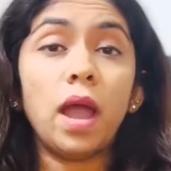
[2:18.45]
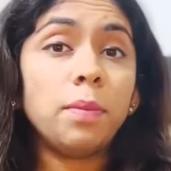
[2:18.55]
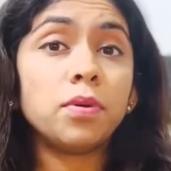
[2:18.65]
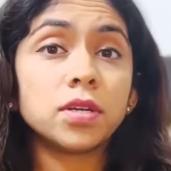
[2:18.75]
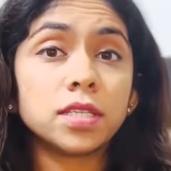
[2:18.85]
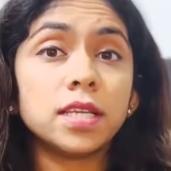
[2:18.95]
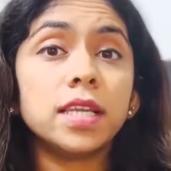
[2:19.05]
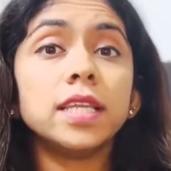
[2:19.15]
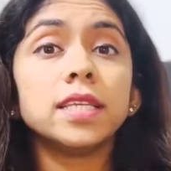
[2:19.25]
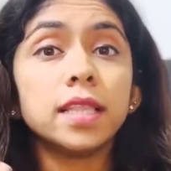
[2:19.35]
I
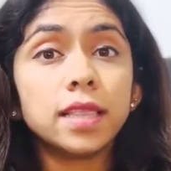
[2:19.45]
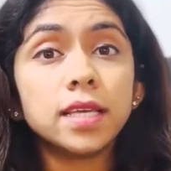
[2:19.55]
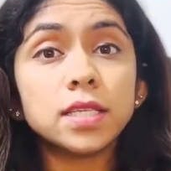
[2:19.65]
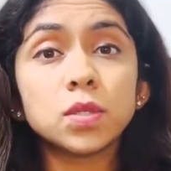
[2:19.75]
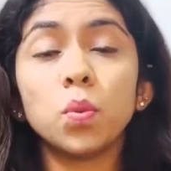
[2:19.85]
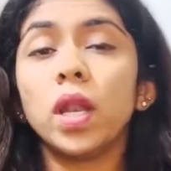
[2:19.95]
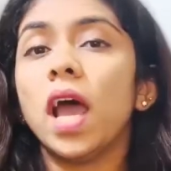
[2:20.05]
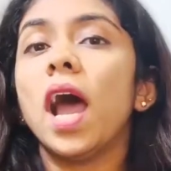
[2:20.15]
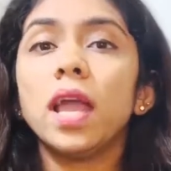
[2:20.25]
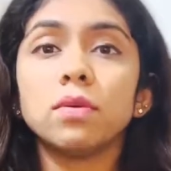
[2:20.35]
personally did this when
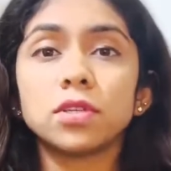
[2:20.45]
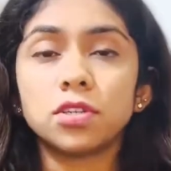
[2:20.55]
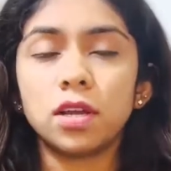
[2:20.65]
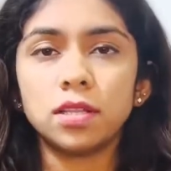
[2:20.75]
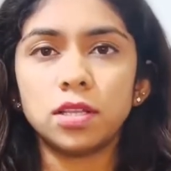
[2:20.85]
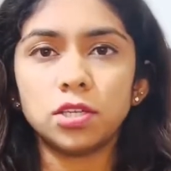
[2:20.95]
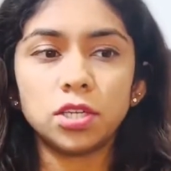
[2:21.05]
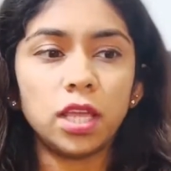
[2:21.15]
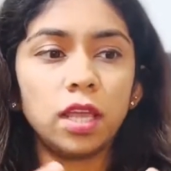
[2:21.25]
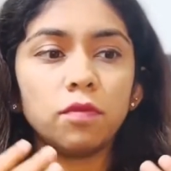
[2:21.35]
I was
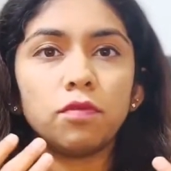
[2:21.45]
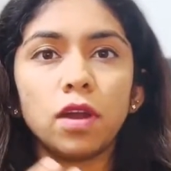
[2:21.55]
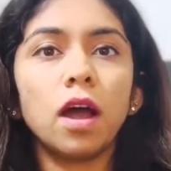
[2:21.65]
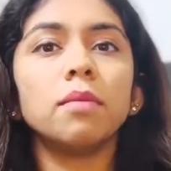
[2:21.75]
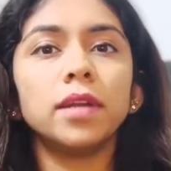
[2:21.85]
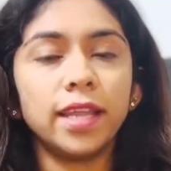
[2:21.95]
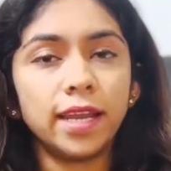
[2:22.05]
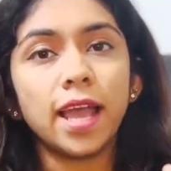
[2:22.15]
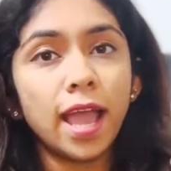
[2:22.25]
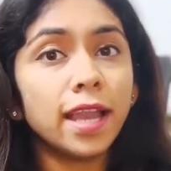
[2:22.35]
transitioning from a
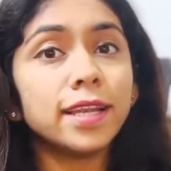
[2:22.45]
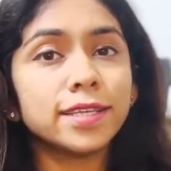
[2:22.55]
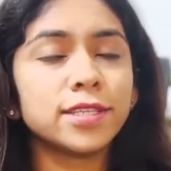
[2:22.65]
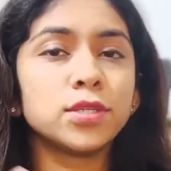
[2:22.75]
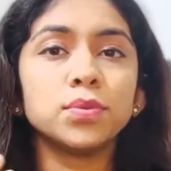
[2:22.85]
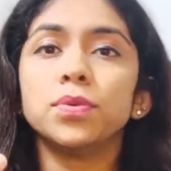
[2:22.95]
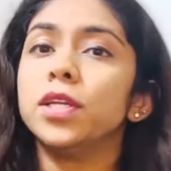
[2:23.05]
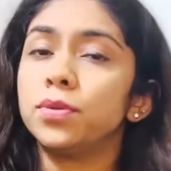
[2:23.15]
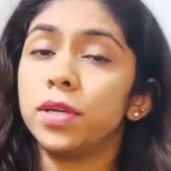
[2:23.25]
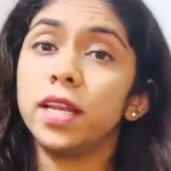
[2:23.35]
data analyst
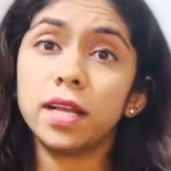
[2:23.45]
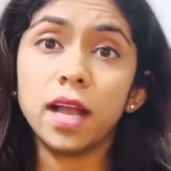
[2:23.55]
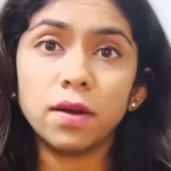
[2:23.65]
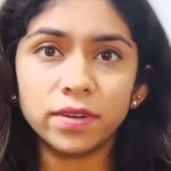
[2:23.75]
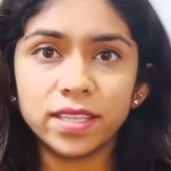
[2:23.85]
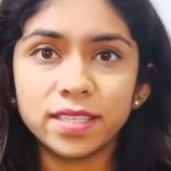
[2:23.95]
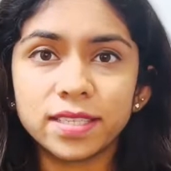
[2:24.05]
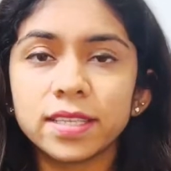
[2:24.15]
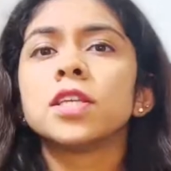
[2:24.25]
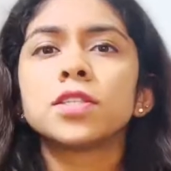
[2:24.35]
into data governance.